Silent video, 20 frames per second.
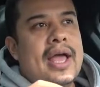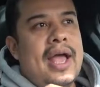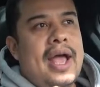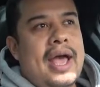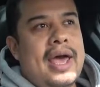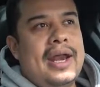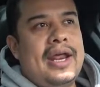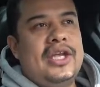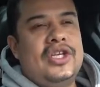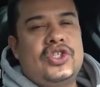
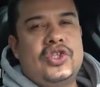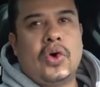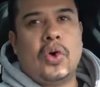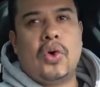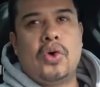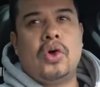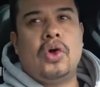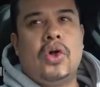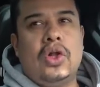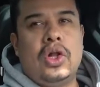had a
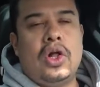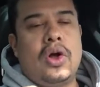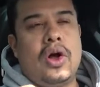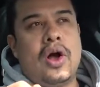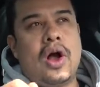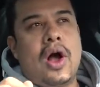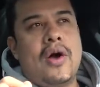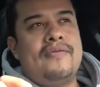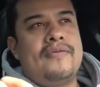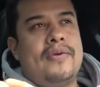total
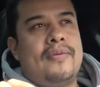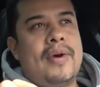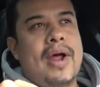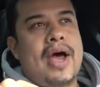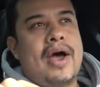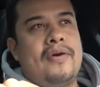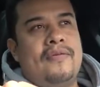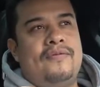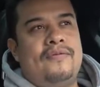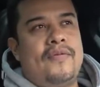of
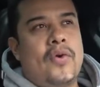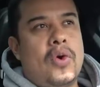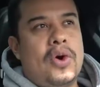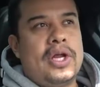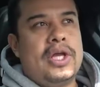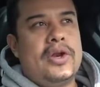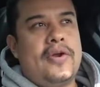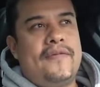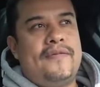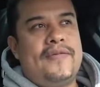around
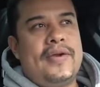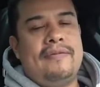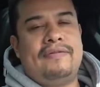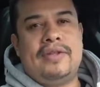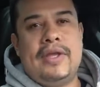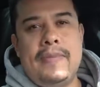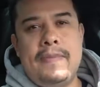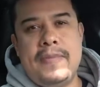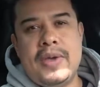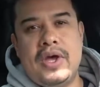40 to
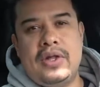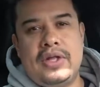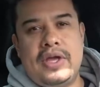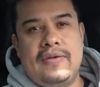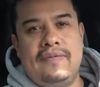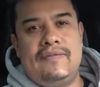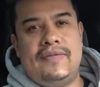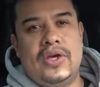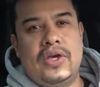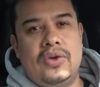50
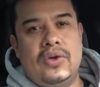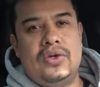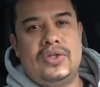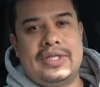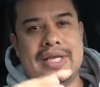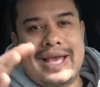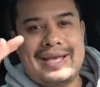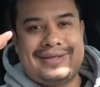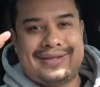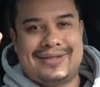million views
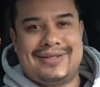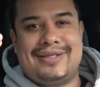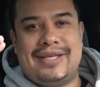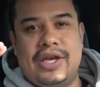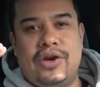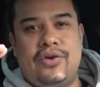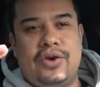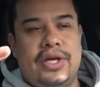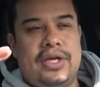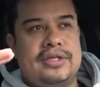as a
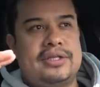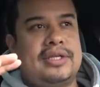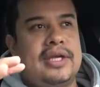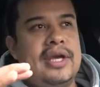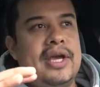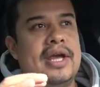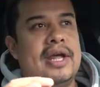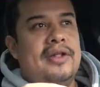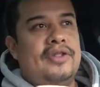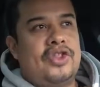series
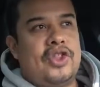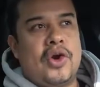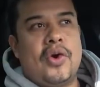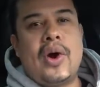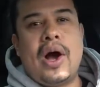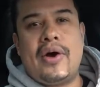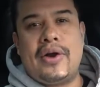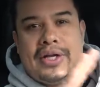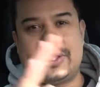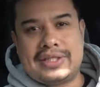
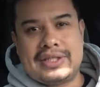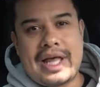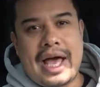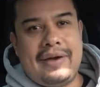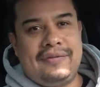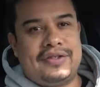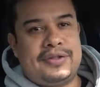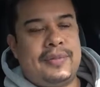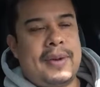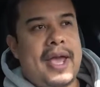throughout its
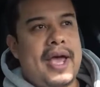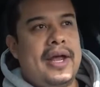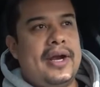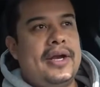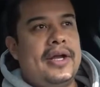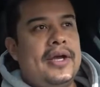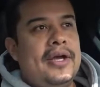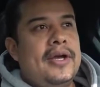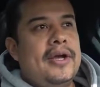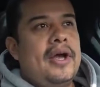
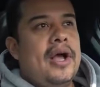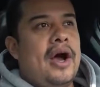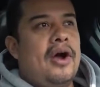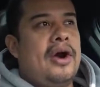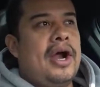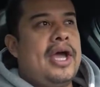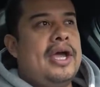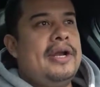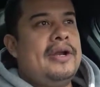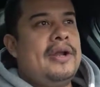lifespan. All
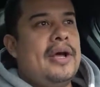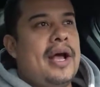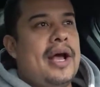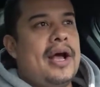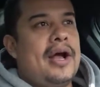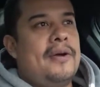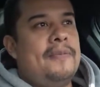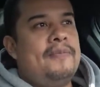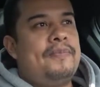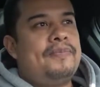right.
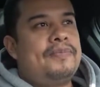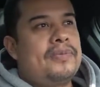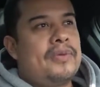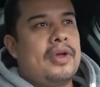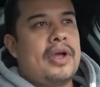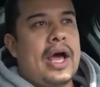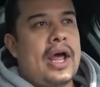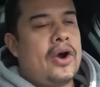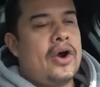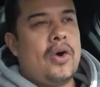
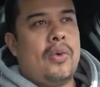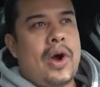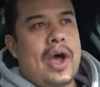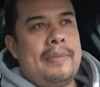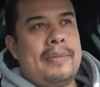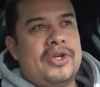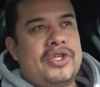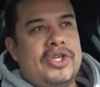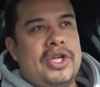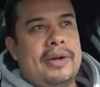I don't know why
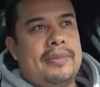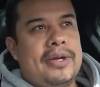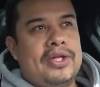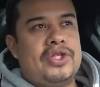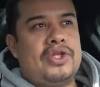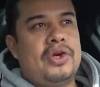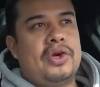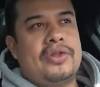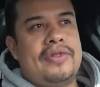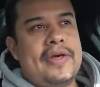Machinima
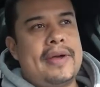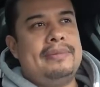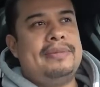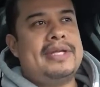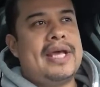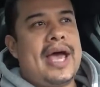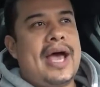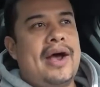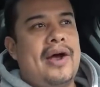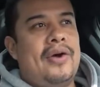took them
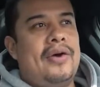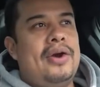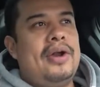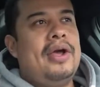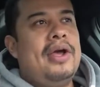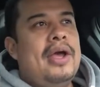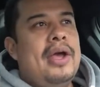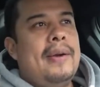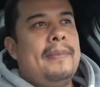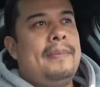
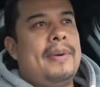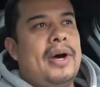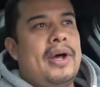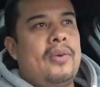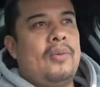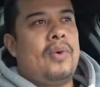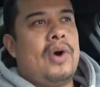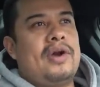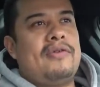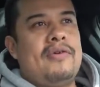down, but
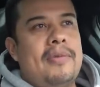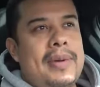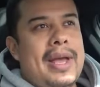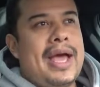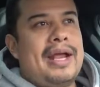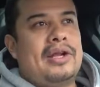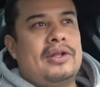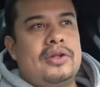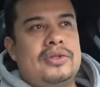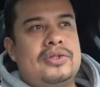one of them
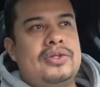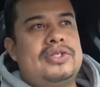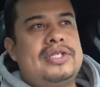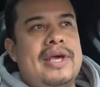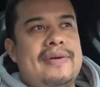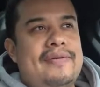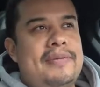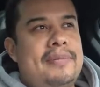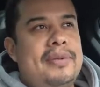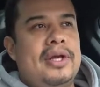had close to
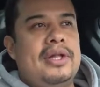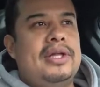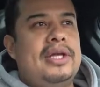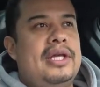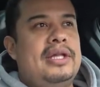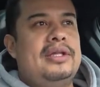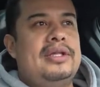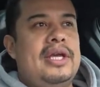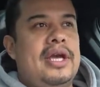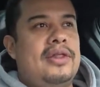7
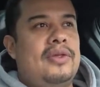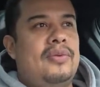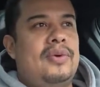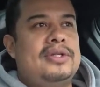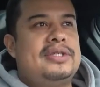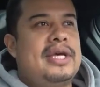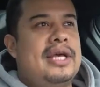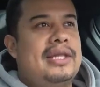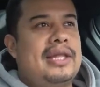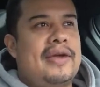million. The other
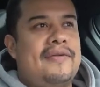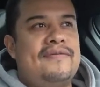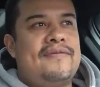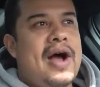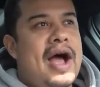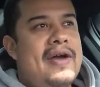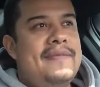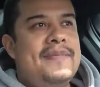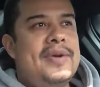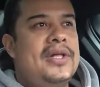ones had like
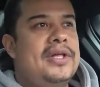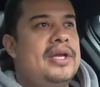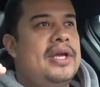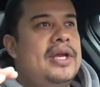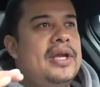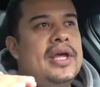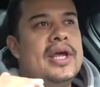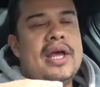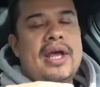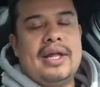5
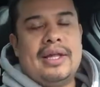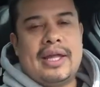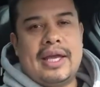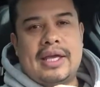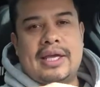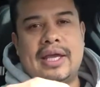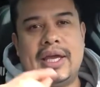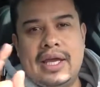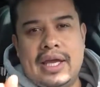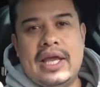million.
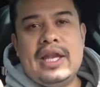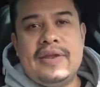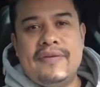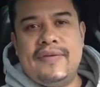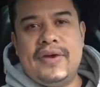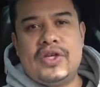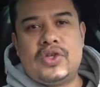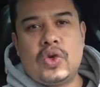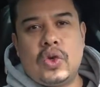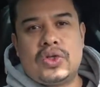Like
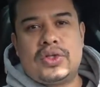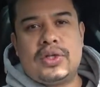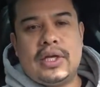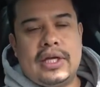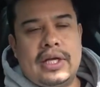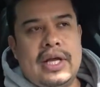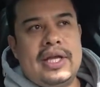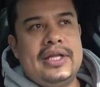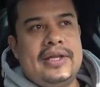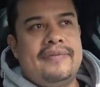
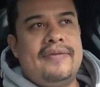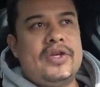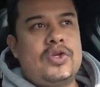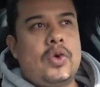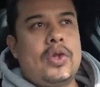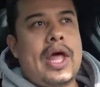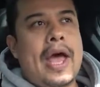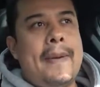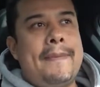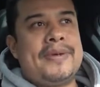
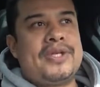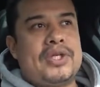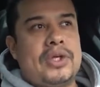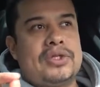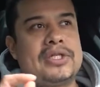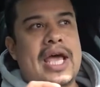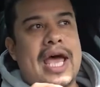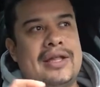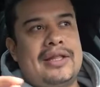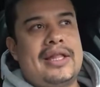individual
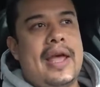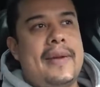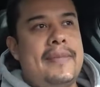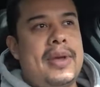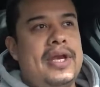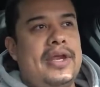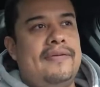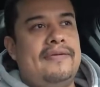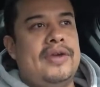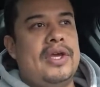episodes had that
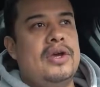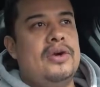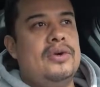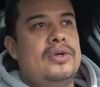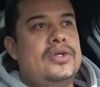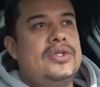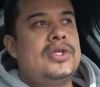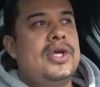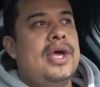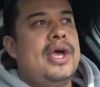many
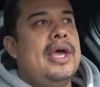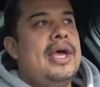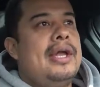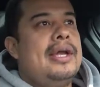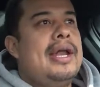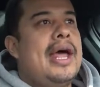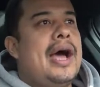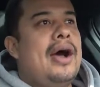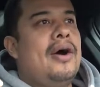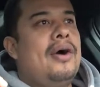views.
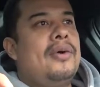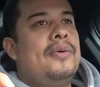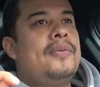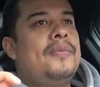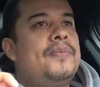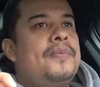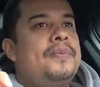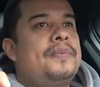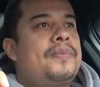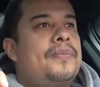Now,
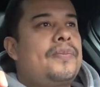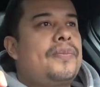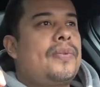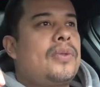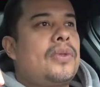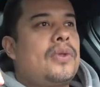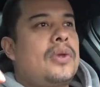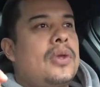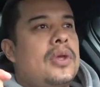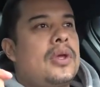
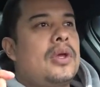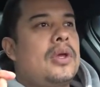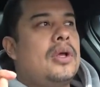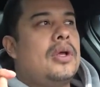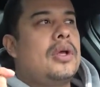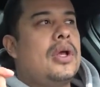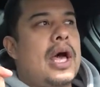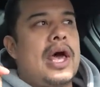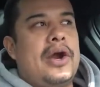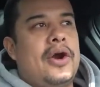
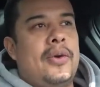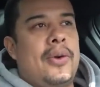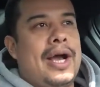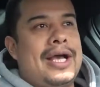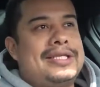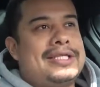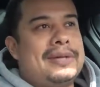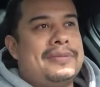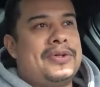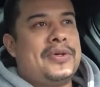I don't know why I
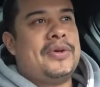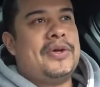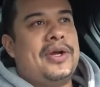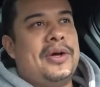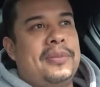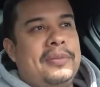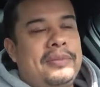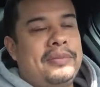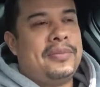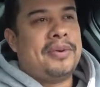stopped doing
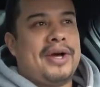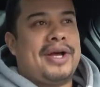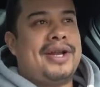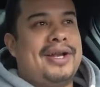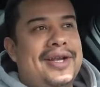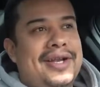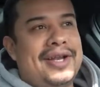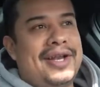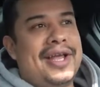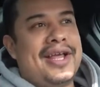them,
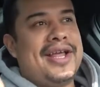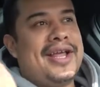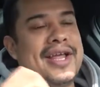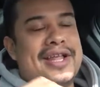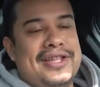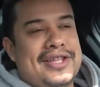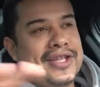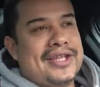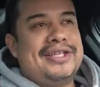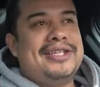but
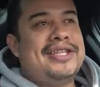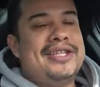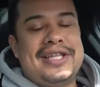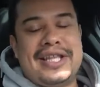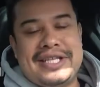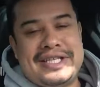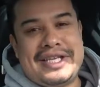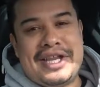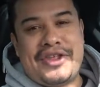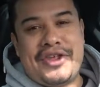
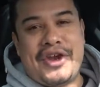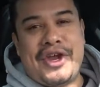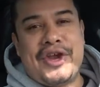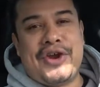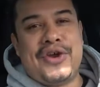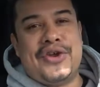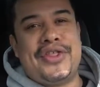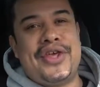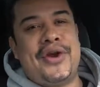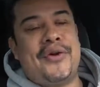there's neither
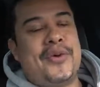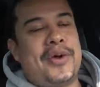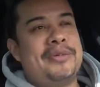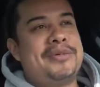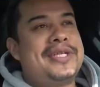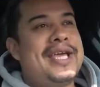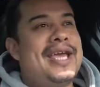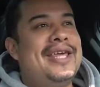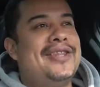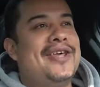here nor there. What I'm
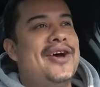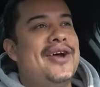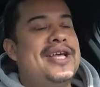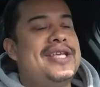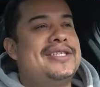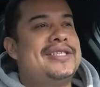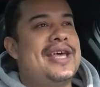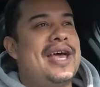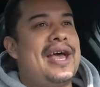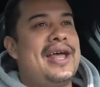saying though
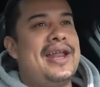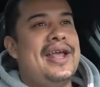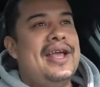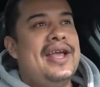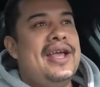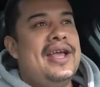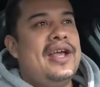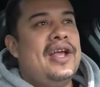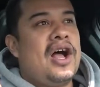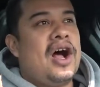is that
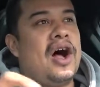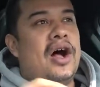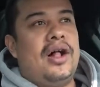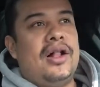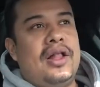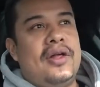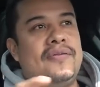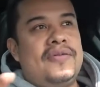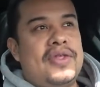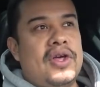
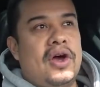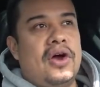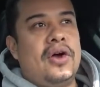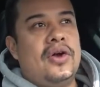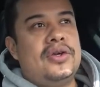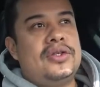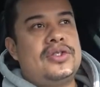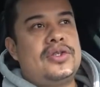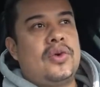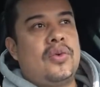all of
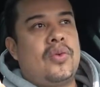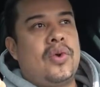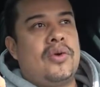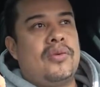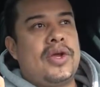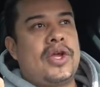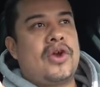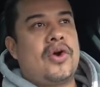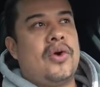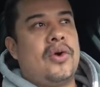those were
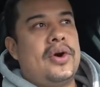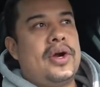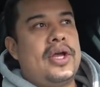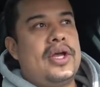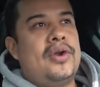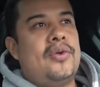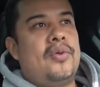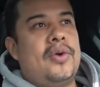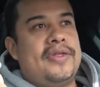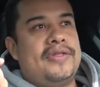
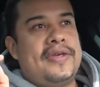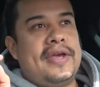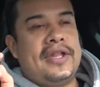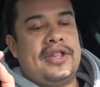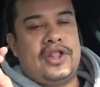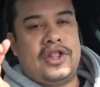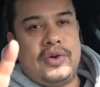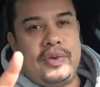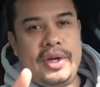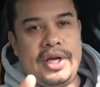recorded with a
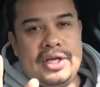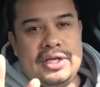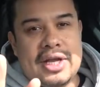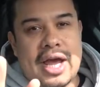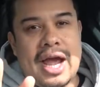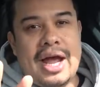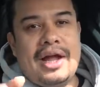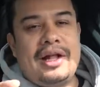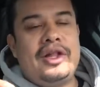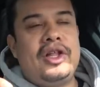
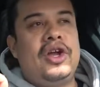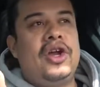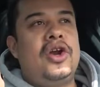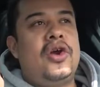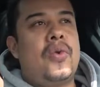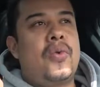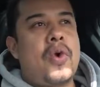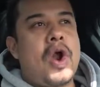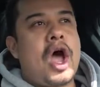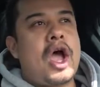$3
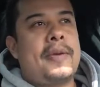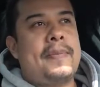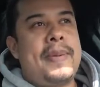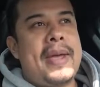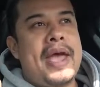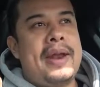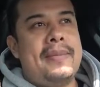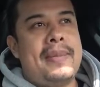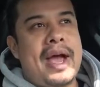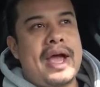Rock
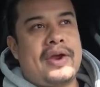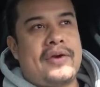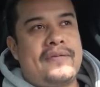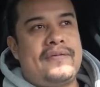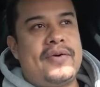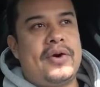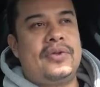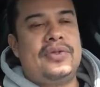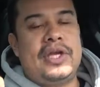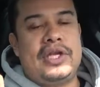Band
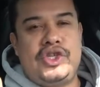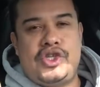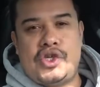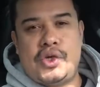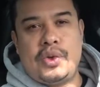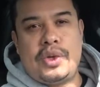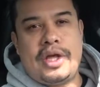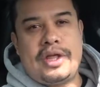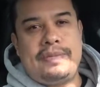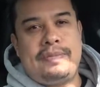microphone that
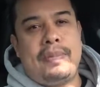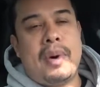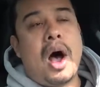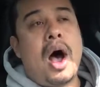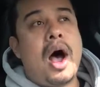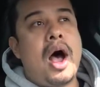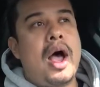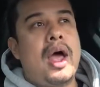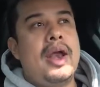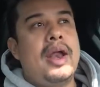Judith
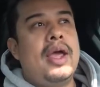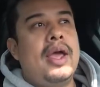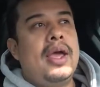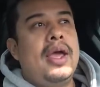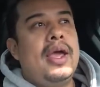bought